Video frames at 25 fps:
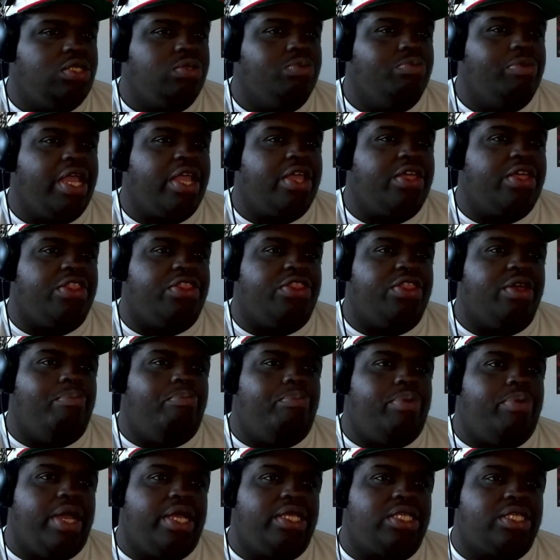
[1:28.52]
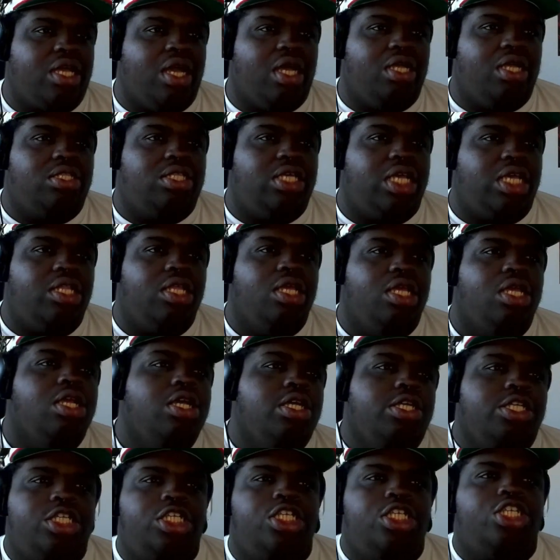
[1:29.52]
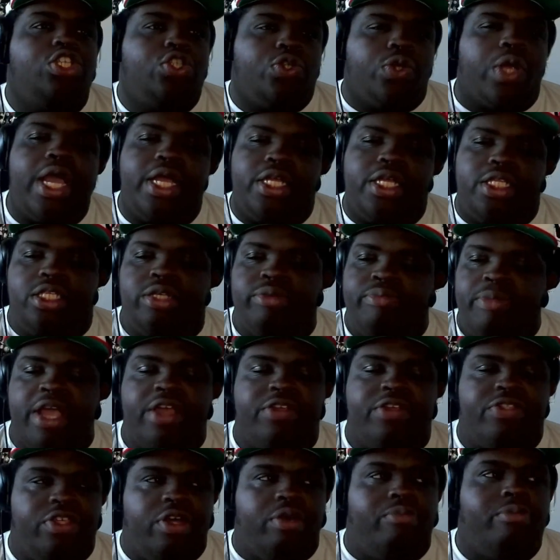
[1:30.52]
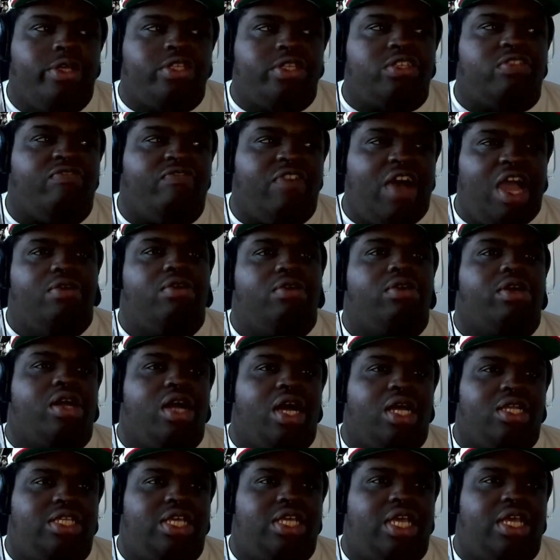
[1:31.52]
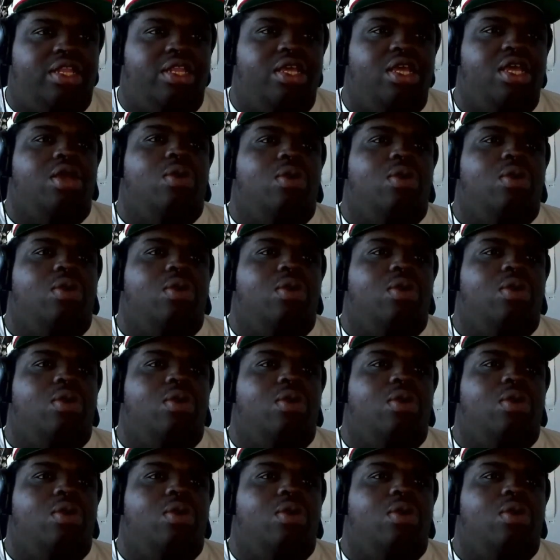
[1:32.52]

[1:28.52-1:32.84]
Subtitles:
to make the best content, she's trying to make the most viral content.